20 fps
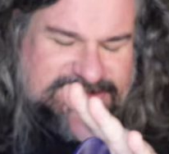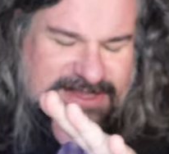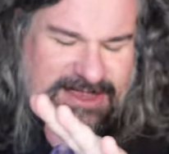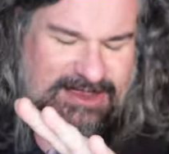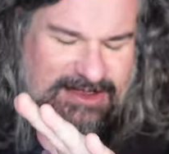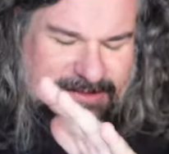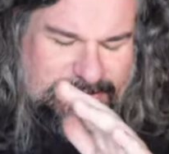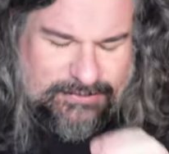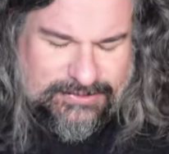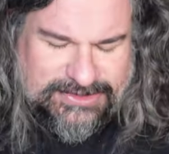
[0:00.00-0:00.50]

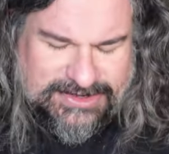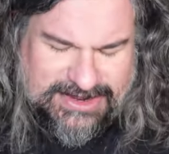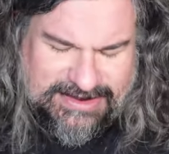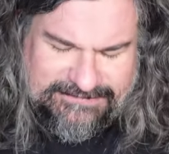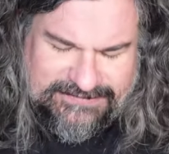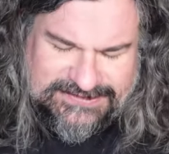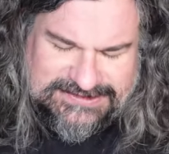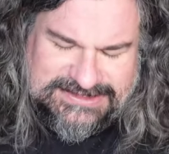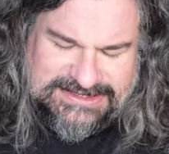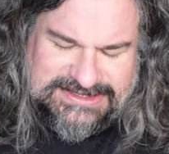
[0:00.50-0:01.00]

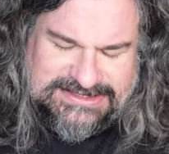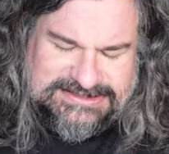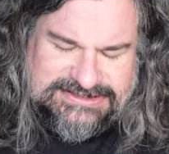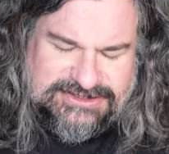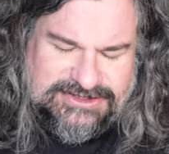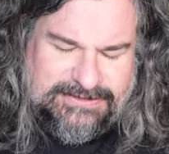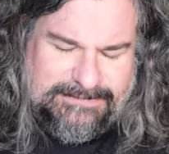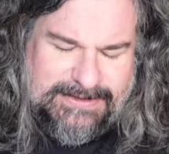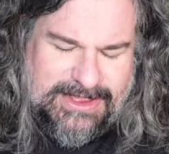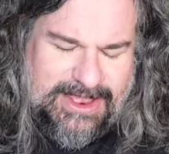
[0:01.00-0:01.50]
whenever you see these
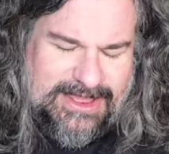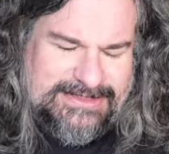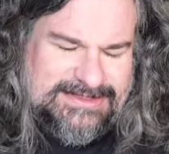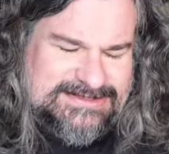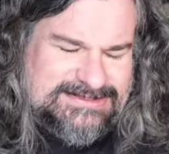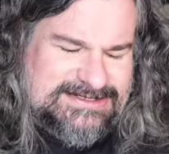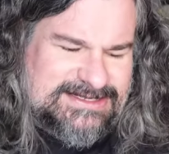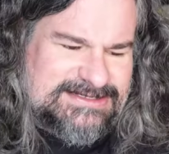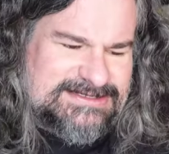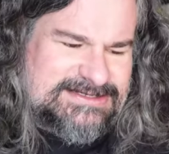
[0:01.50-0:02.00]
sort of behind
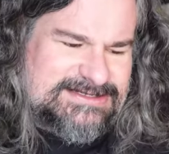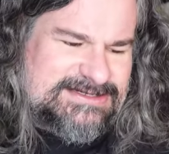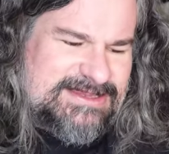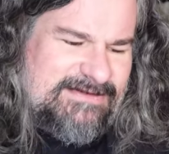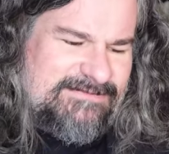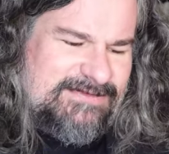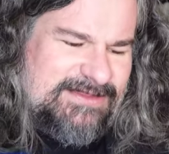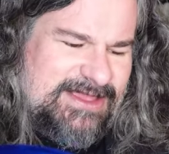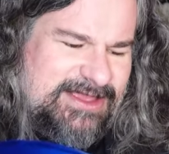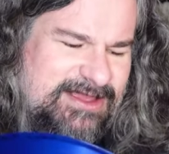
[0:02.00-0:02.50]
the scenes of
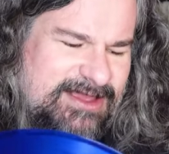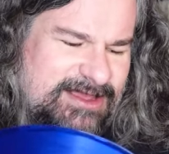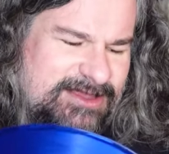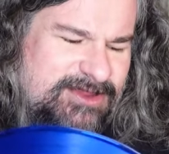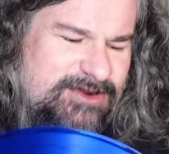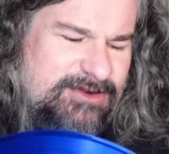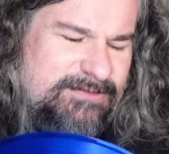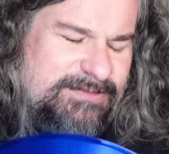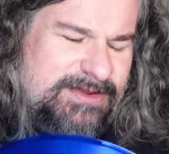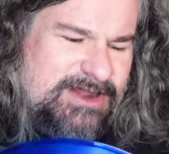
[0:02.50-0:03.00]
stuff like
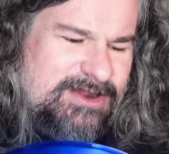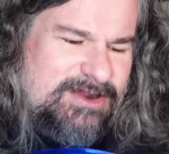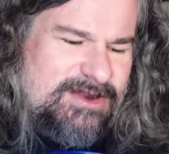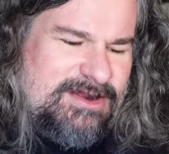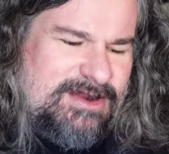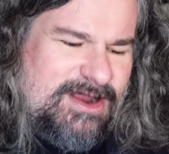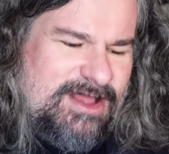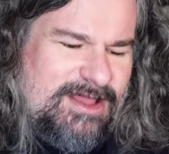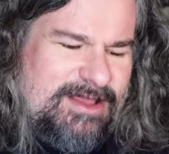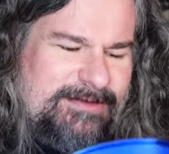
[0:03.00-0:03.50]
Cure
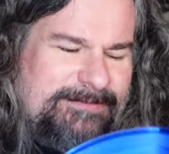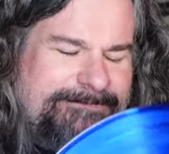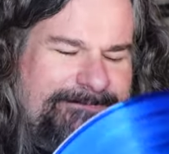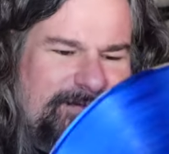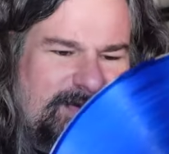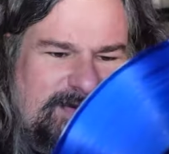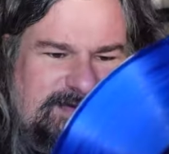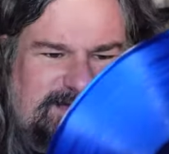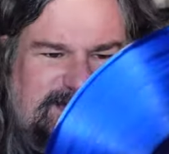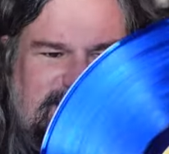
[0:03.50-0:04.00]
Pure,
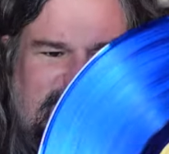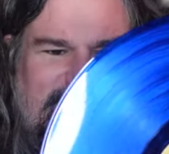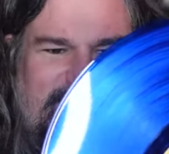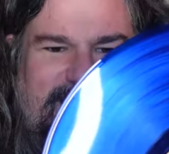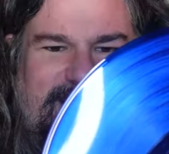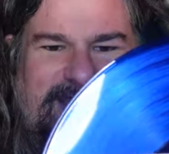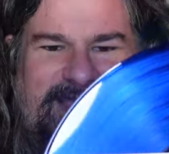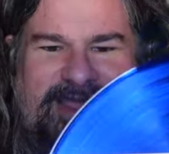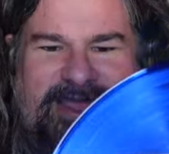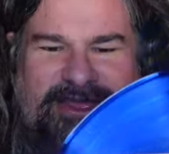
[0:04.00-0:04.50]

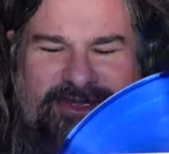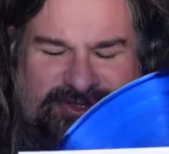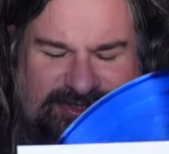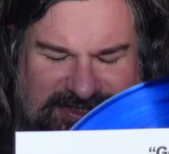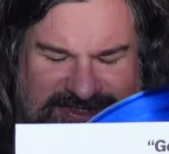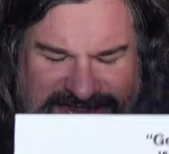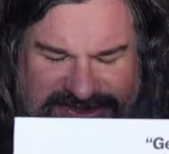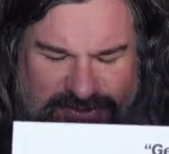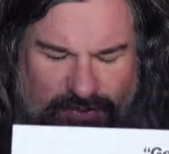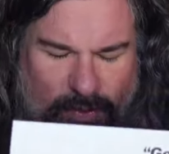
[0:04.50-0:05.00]
RTI, you
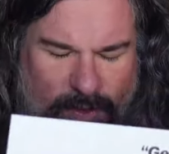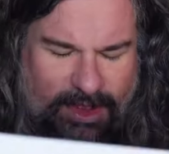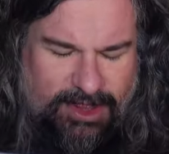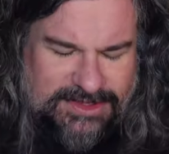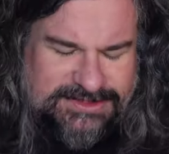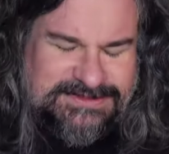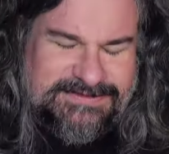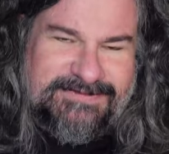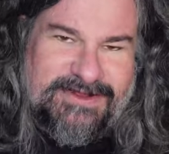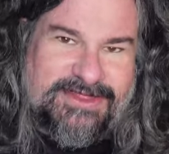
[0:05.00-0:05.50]
see these
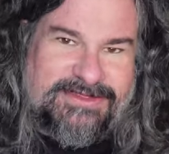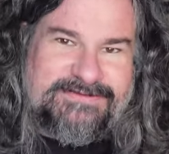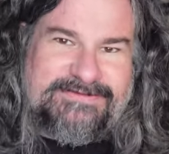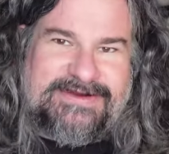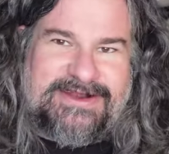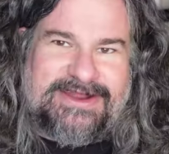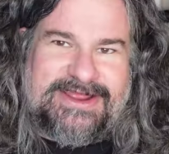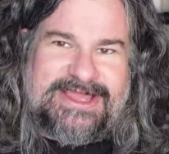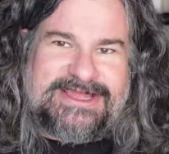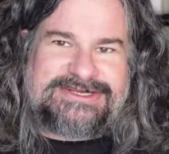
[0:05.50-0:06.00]
walls of all the
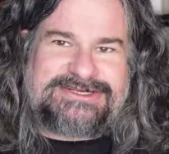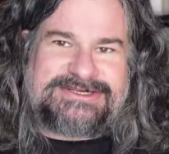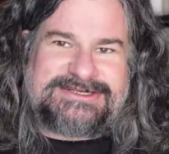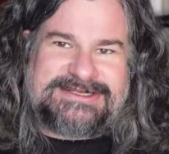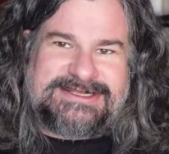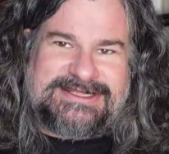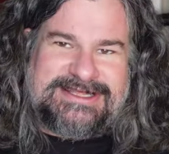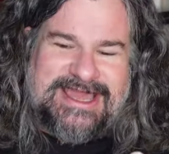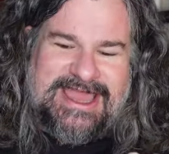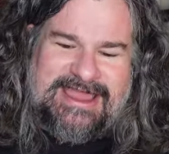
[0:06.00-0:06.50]

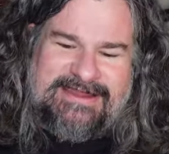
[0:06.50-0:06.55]
variations that they